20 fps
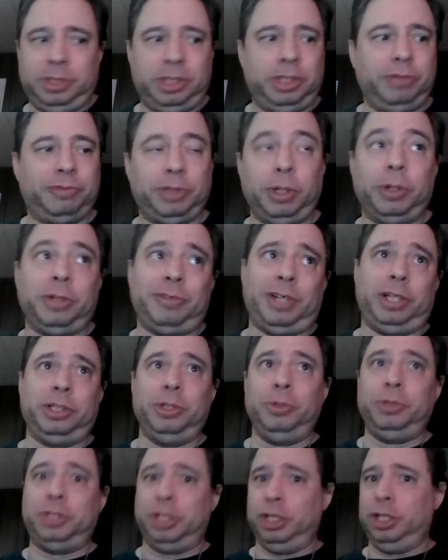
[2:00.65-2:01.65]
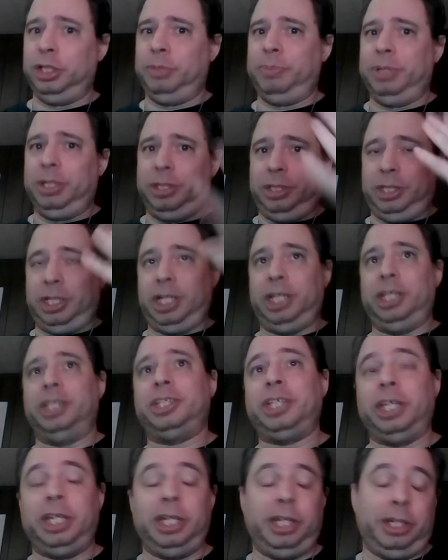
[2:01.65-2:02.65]
you're floating around YouTube, and you
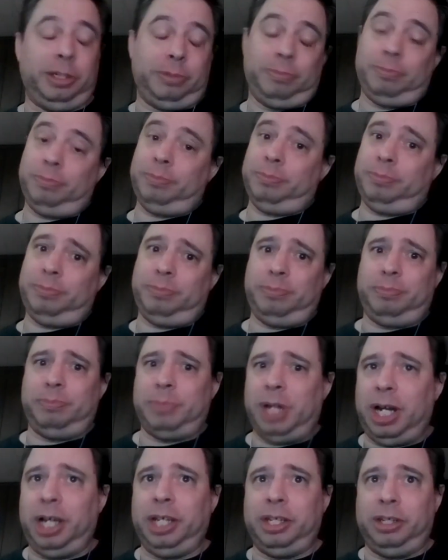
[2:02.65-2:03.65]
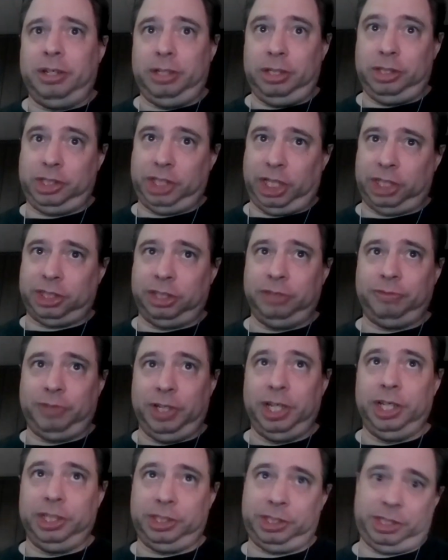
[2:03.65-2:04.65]
see my sexy
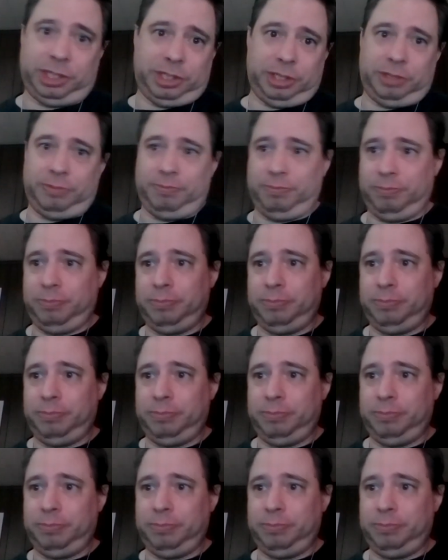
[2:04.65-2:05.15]
face,